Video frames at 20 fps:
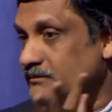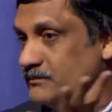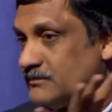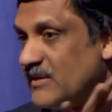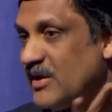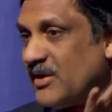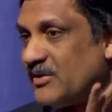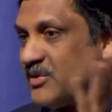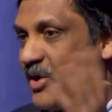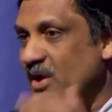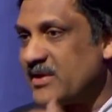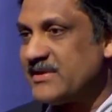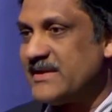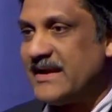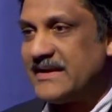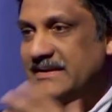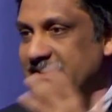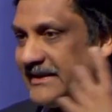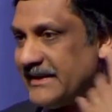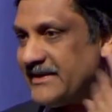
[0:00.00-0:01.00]
you know, not
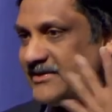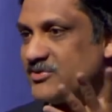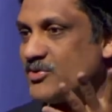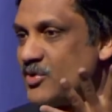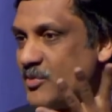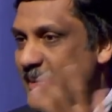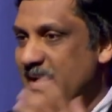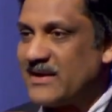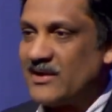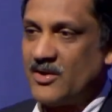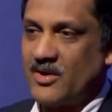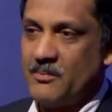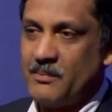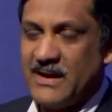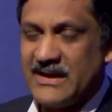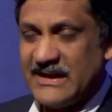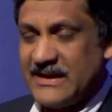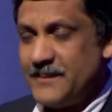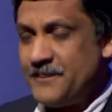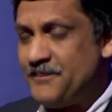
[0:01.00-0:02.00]
that it's going to make a lot of
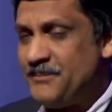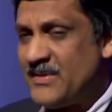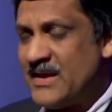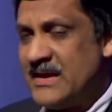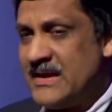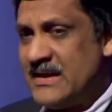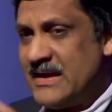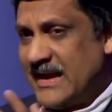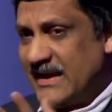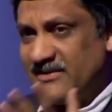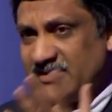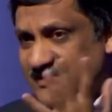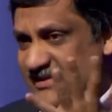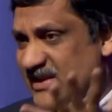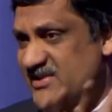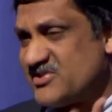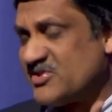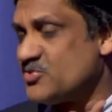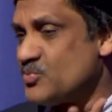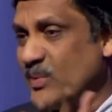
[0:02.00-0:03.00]
money. And so
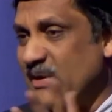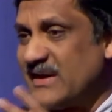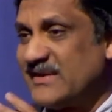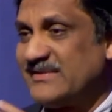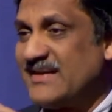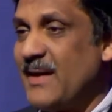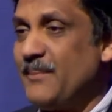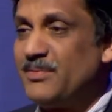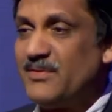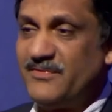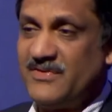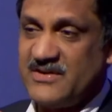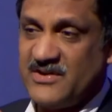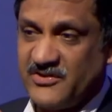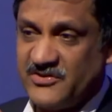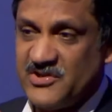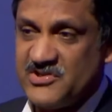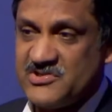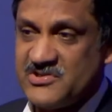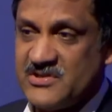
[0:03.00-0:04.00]
that's just one example of a
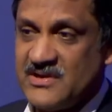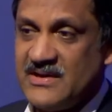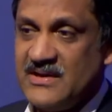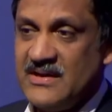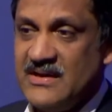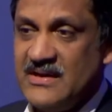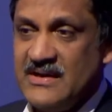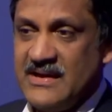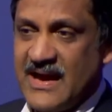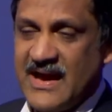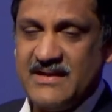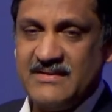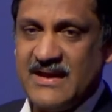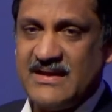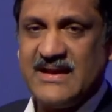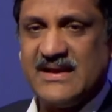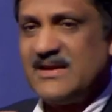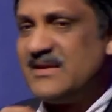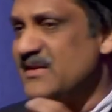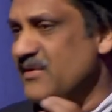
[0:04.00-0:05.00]
decision.
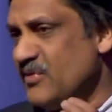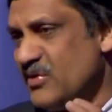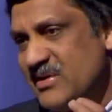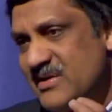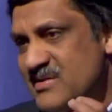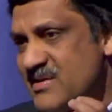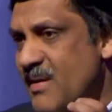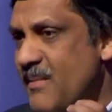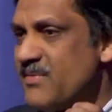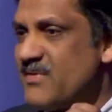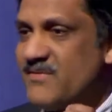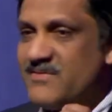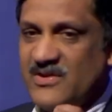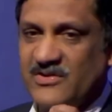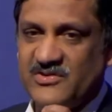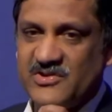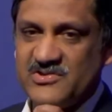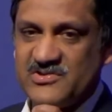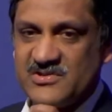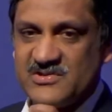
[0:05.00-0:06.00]
And I can give you a number of
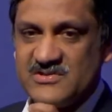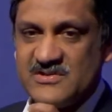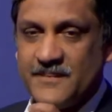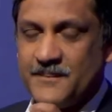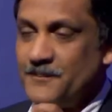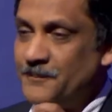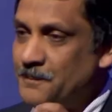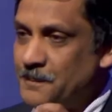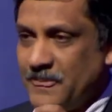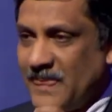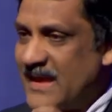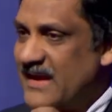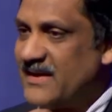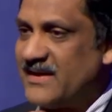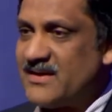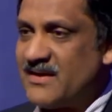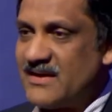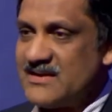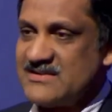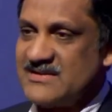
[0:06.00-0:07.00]
decisions.
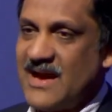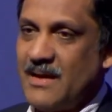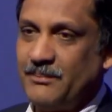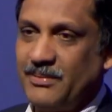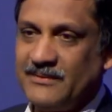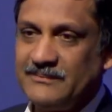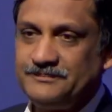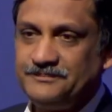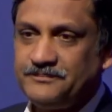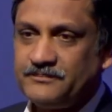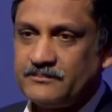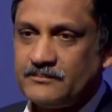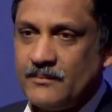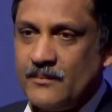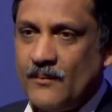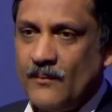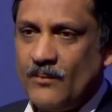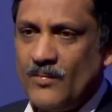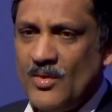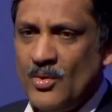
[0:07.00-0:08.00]
Another example
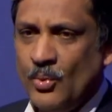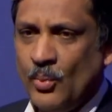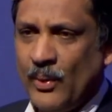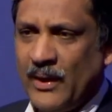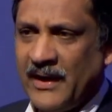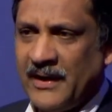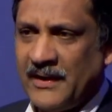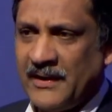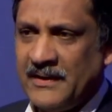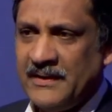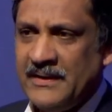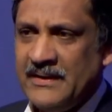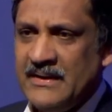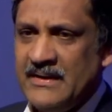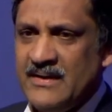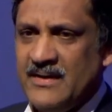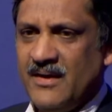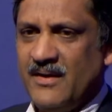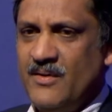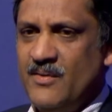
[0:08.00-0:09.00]
where
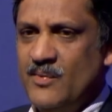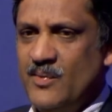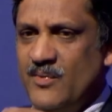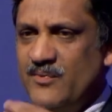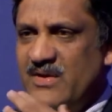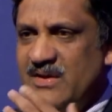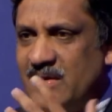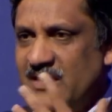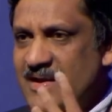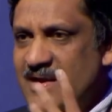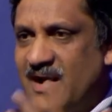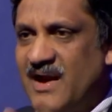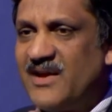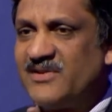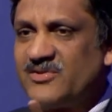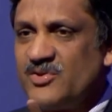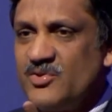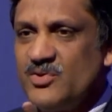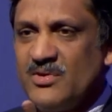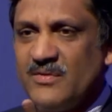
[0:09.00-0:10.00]
we really
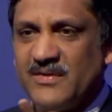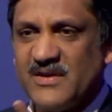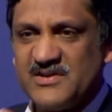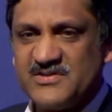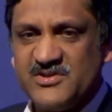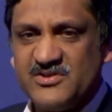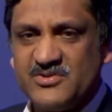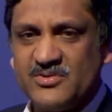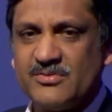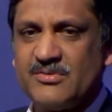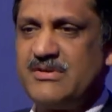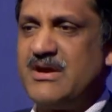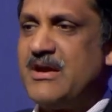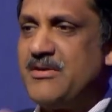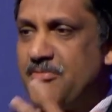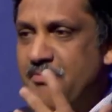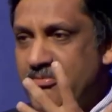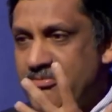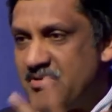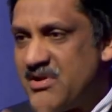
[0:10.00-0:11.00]
ask the universities to create
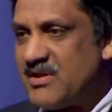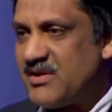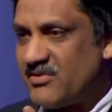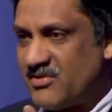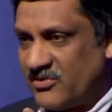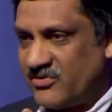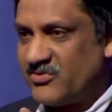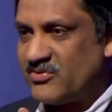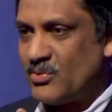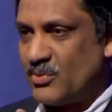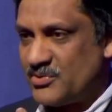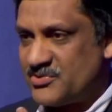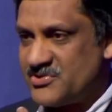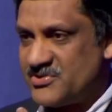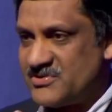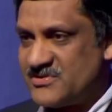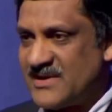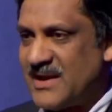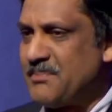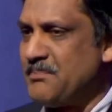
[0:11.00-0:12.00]
rigorous
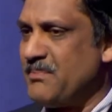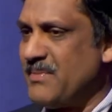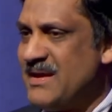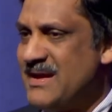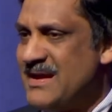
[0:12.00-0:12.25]
courses that